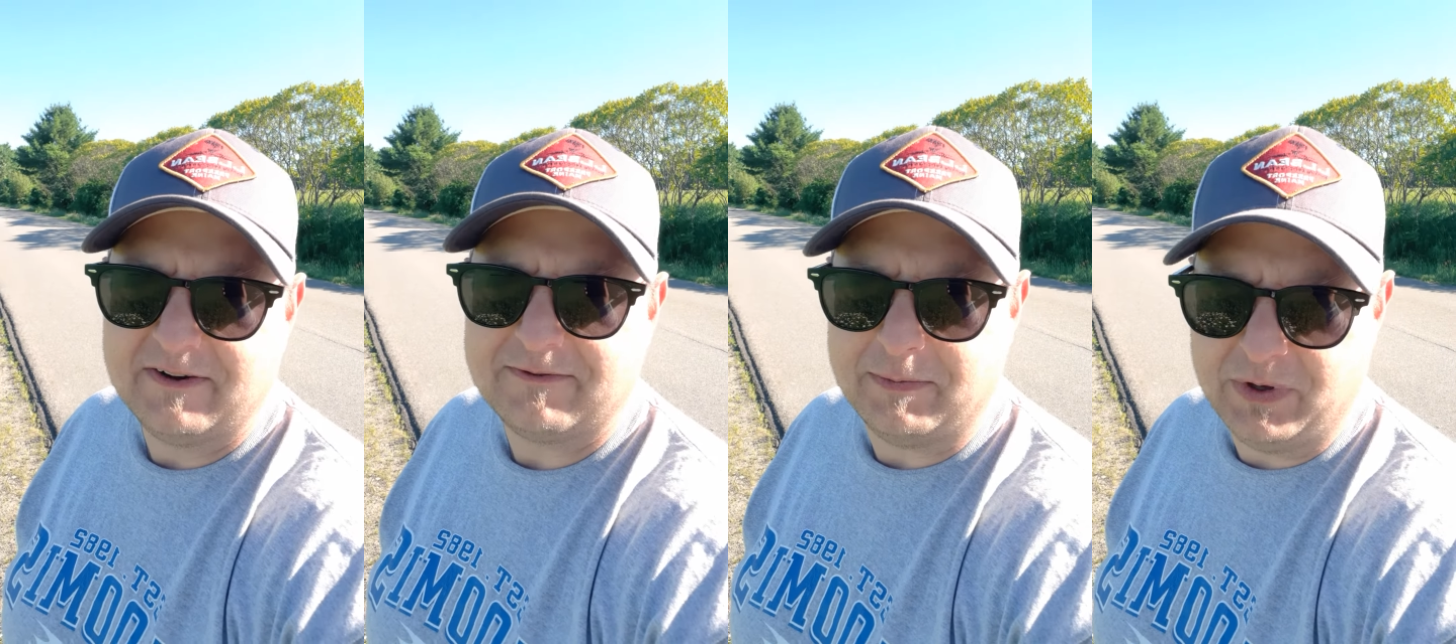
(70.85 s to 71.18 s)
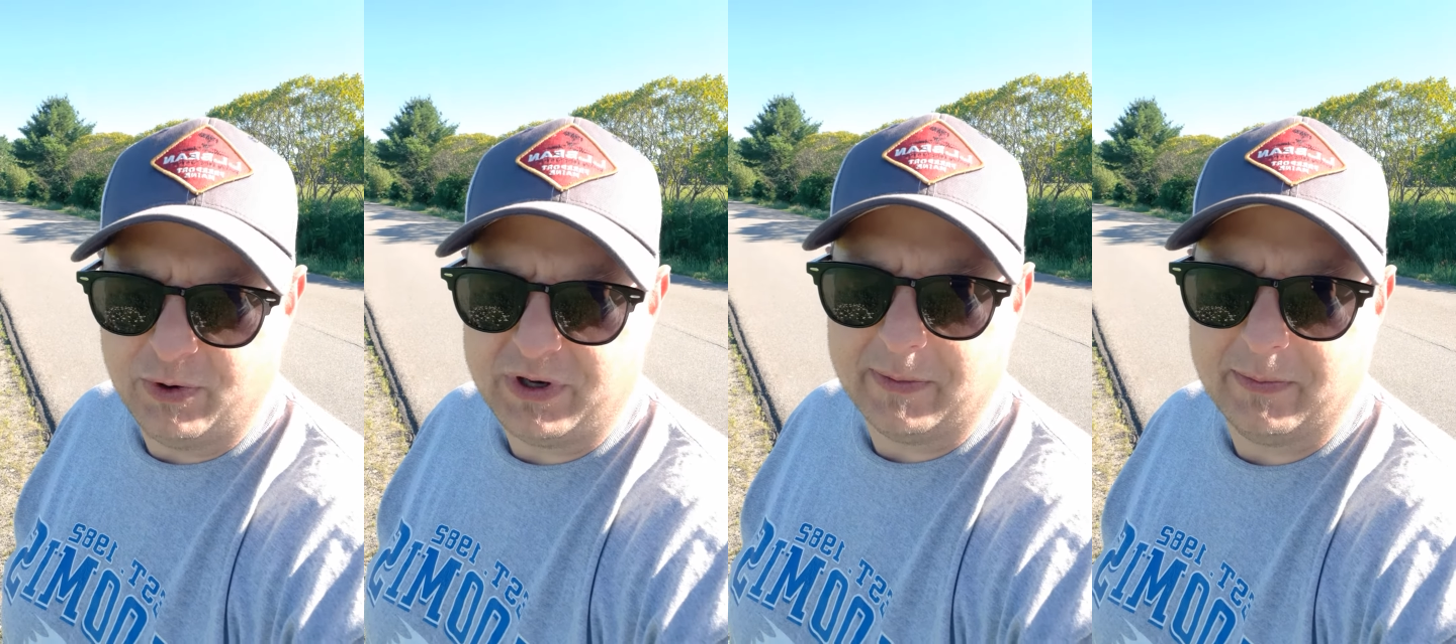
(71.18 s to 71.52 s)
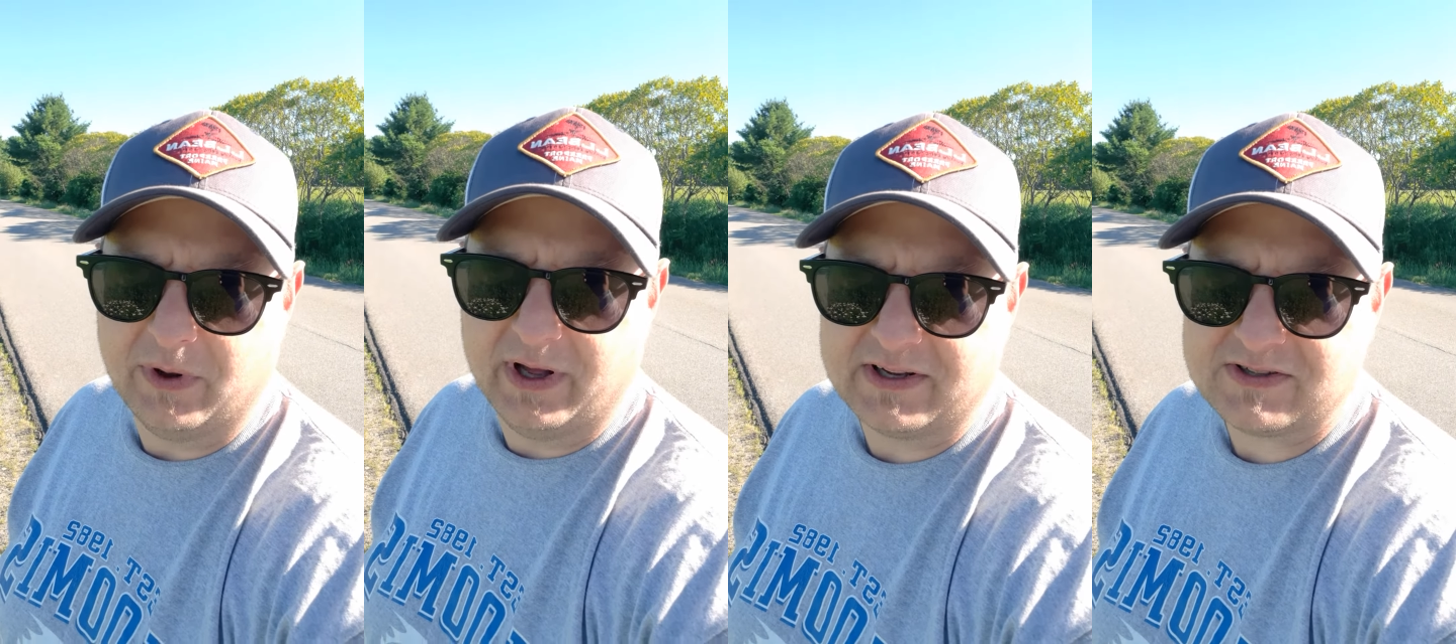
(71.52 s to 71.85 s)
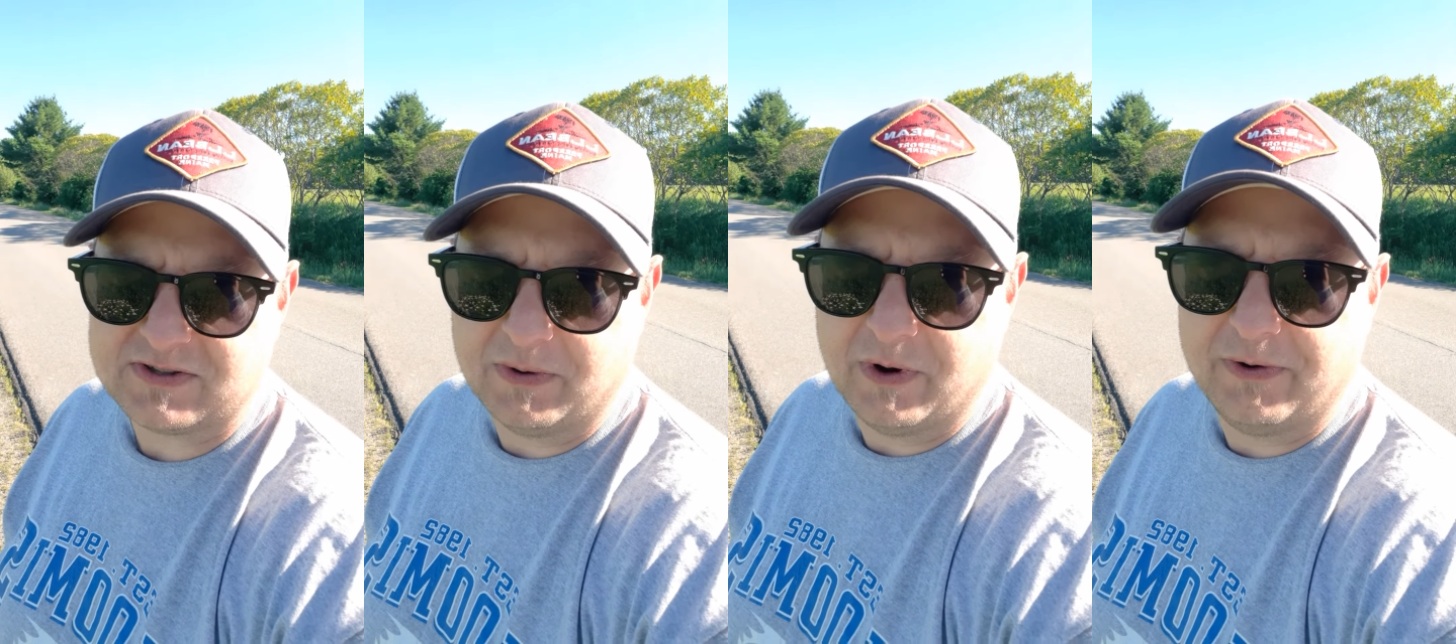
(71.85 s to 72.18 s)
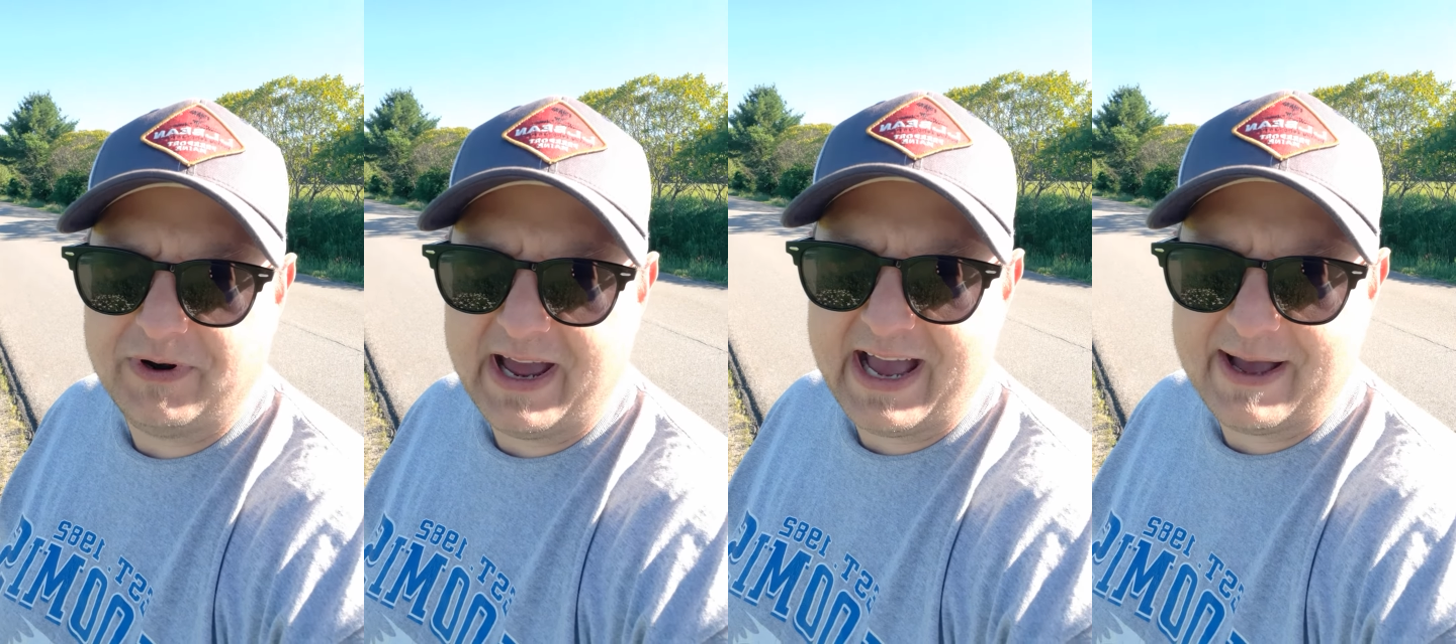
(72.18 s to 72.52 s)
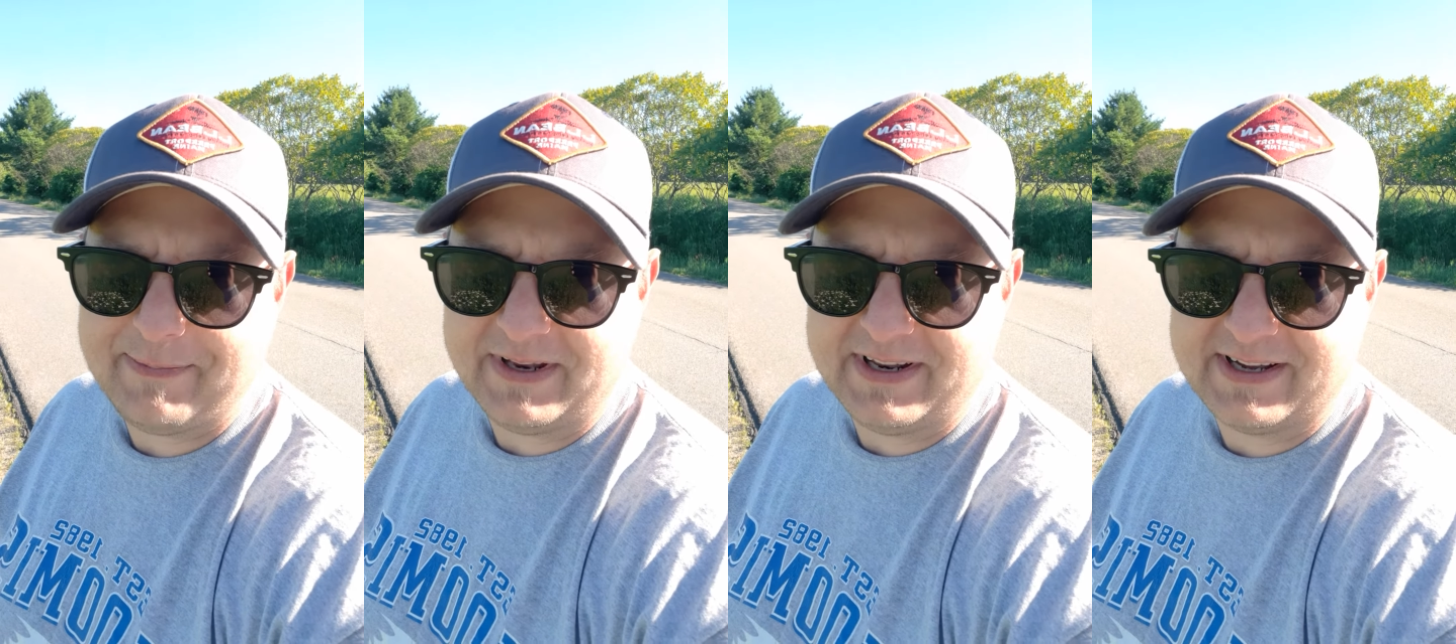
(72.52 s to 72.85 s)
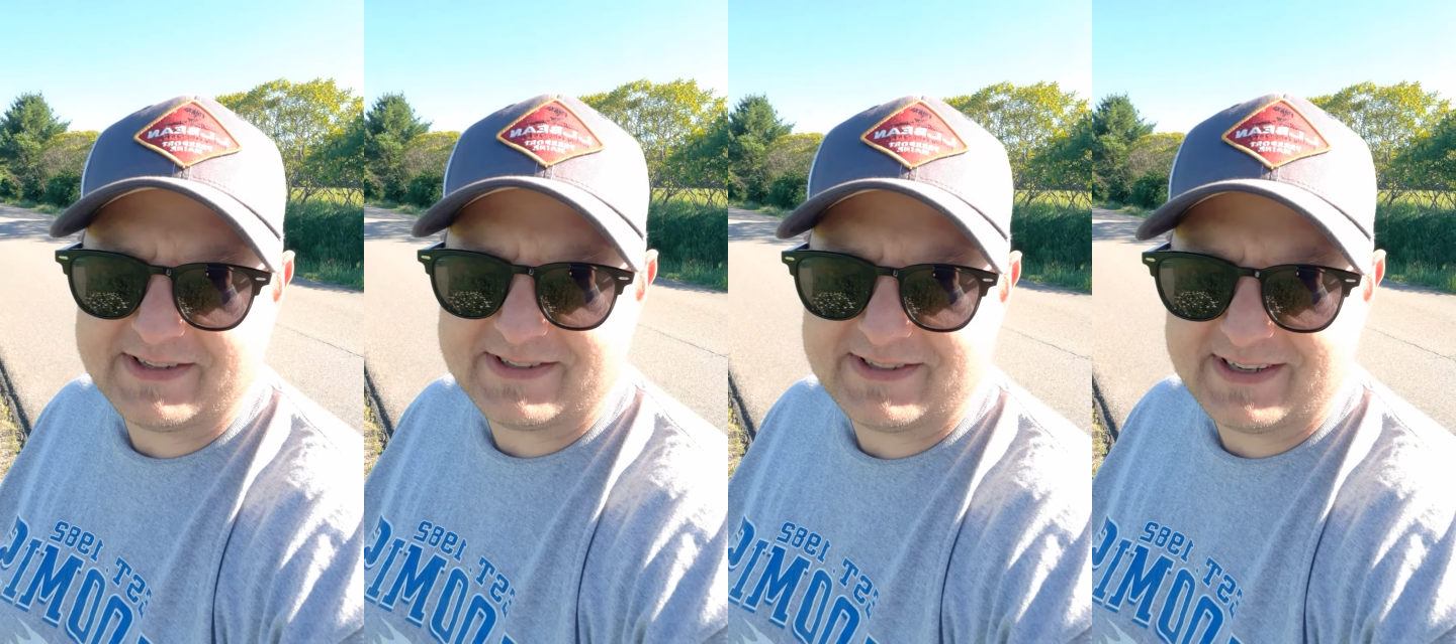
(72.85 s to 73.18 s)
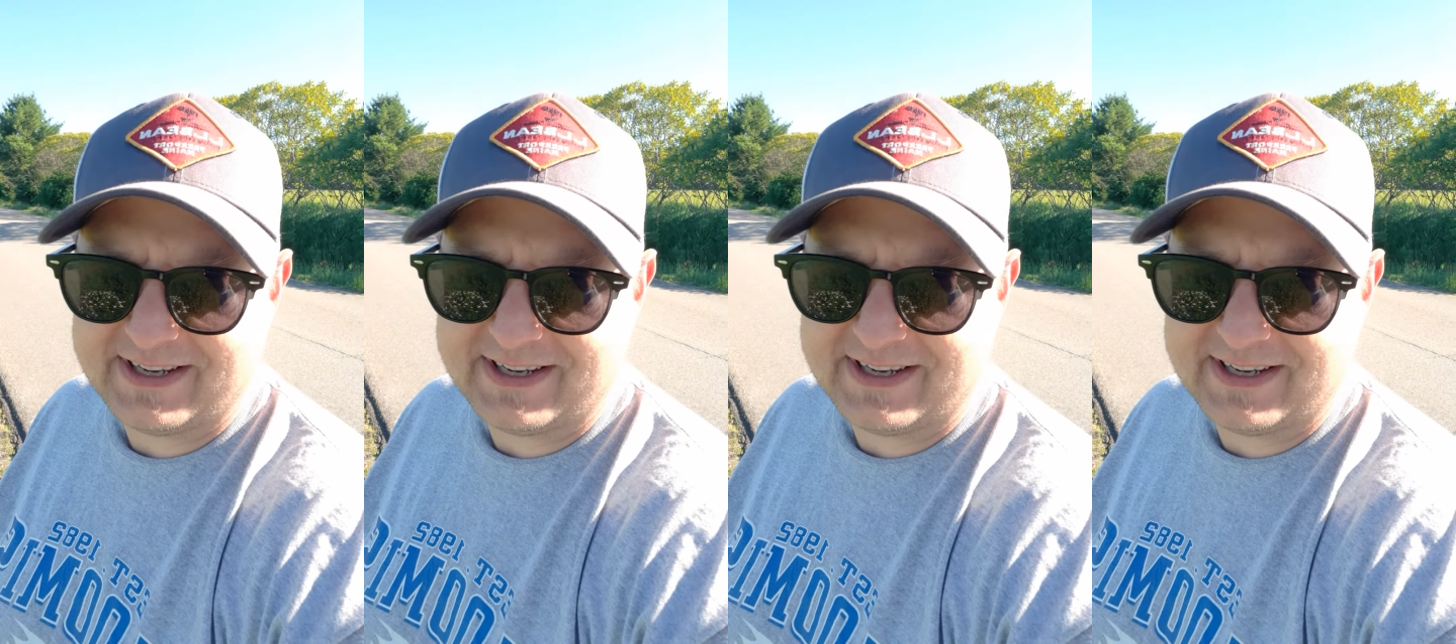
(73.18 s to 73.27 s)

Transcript: from Yugen Bliss, The Road to Happiness,